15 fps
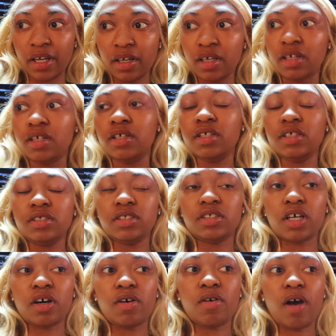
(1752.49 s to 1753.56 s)

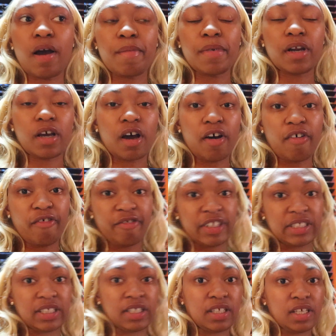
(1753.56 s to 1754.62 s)
So I'm gonna go
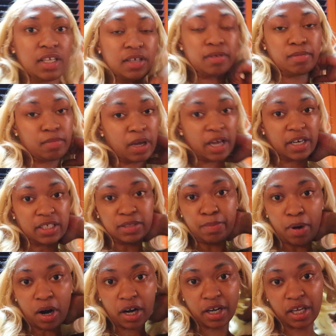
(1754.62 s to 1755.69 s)
visit him at his
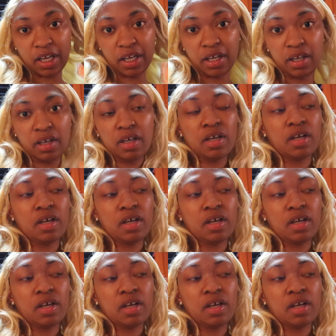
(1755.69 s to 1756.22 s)
party.